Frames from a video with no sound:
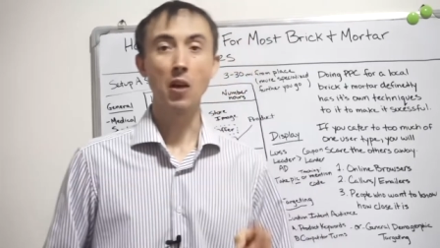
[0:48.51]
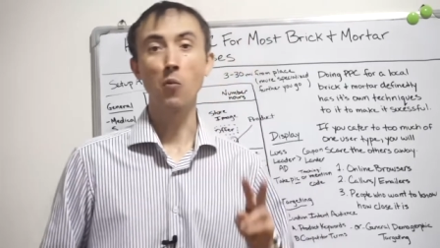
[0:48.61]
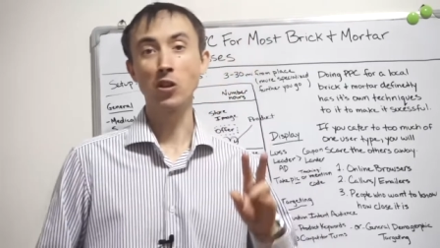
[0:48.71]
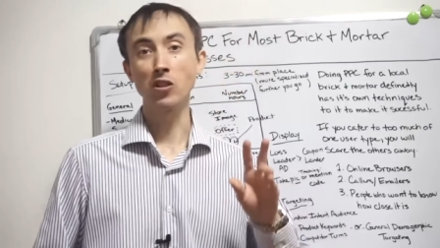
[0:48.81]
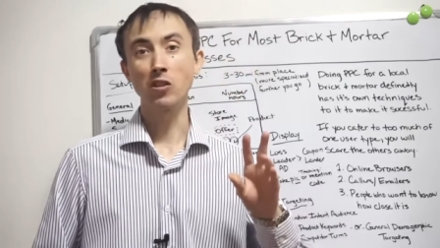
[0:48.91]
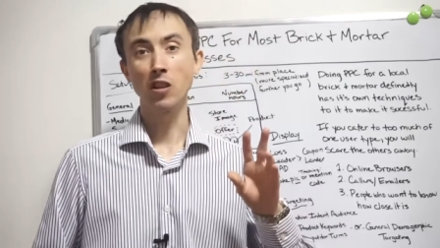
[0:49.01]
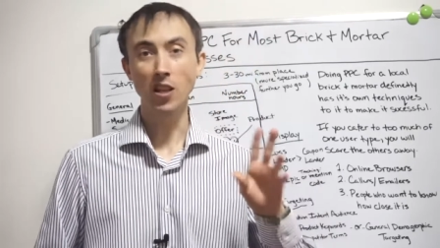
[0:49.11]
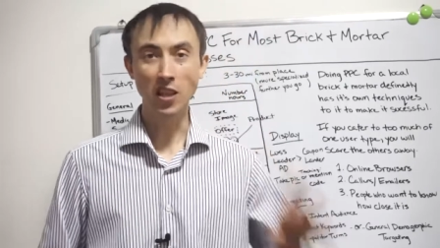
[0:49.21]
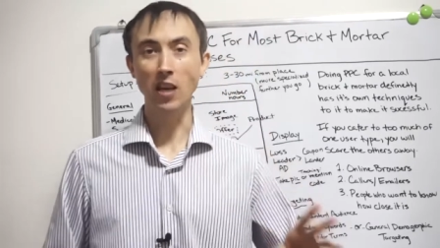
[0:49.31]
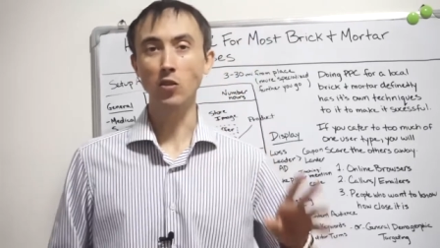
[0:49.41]
which
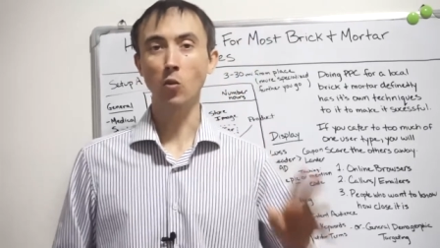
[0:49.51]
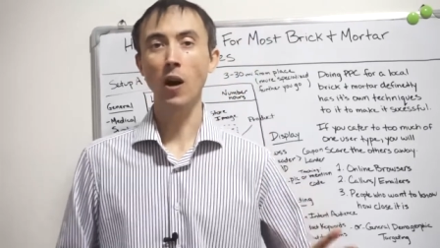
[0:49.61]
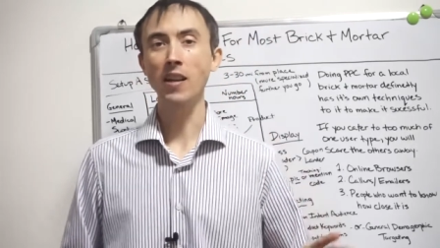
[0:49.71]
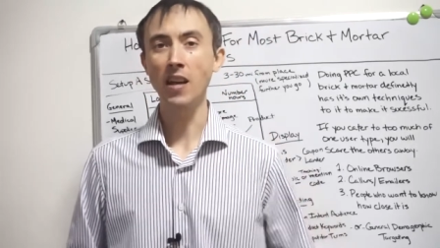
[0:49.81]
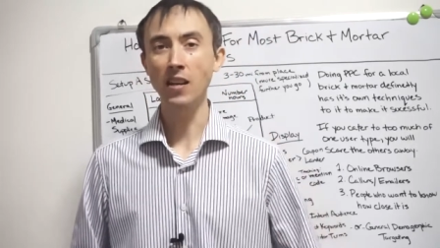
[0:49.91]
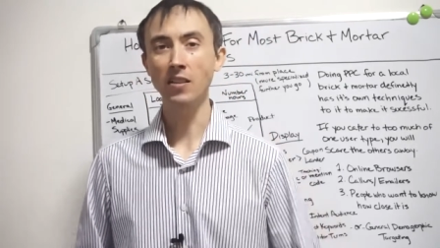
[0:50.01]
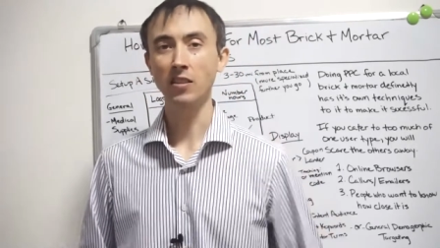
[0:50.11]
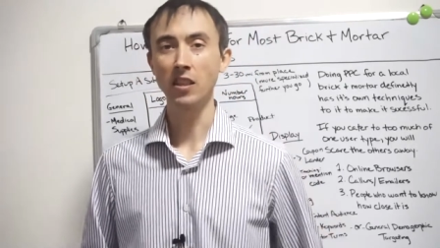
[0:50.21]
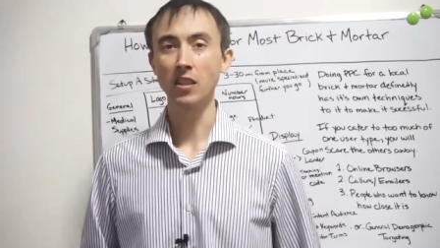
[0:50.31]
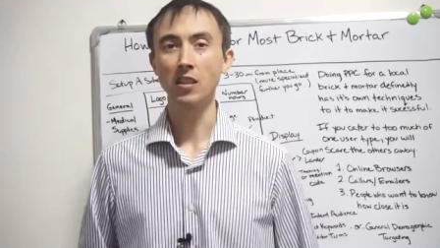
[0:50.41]
it does quite
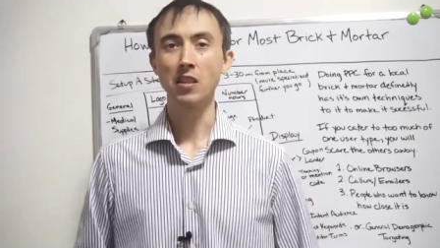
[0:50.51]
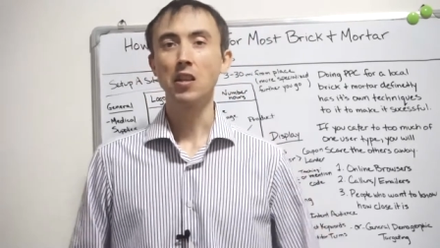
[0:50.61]
nicely.